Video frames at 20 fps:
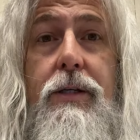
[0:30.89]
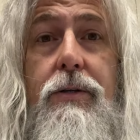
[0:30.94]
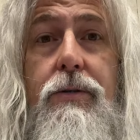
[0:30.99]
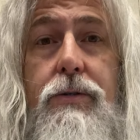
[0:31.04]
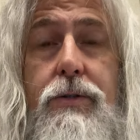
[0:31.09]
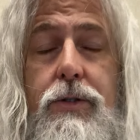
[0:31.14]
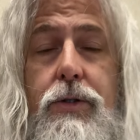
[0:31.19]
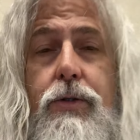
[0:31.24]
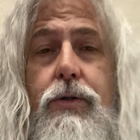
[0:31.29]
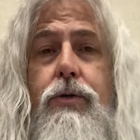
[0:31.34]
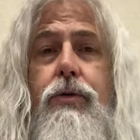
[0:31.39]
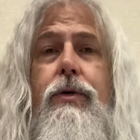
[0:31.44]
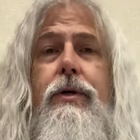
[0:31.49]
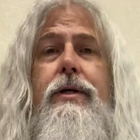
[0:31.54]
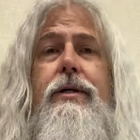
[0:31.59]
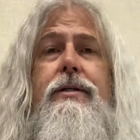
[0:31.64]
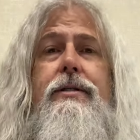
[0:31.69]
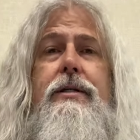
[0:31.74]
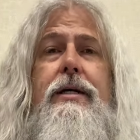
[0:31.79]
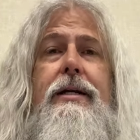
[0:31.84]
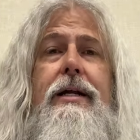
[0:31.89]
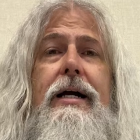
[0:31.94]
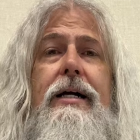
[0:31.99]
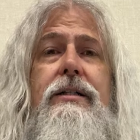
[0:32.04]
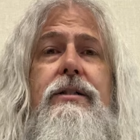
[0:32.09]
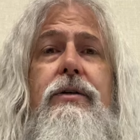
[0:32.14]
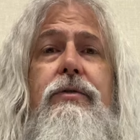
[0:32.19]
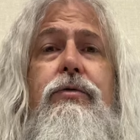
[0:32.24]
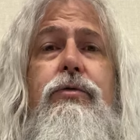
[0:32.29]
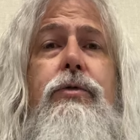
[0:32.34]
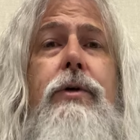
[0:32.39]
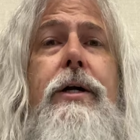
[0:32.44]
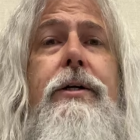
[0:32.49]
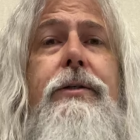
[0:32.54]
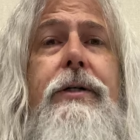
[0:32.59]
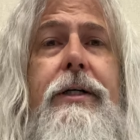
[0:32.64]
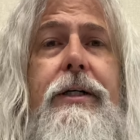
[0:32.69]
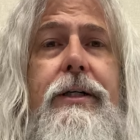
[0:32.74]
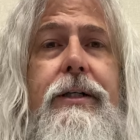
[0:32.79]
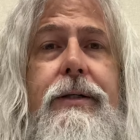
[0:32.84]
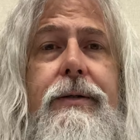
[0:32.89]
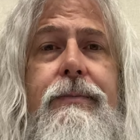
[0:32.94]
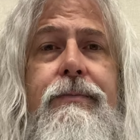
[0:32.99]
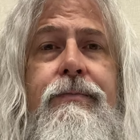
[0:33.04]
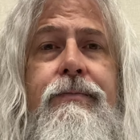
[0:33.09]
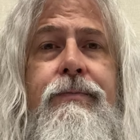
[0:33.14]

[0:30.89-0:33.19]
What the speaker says: you do is an act of rhetoric.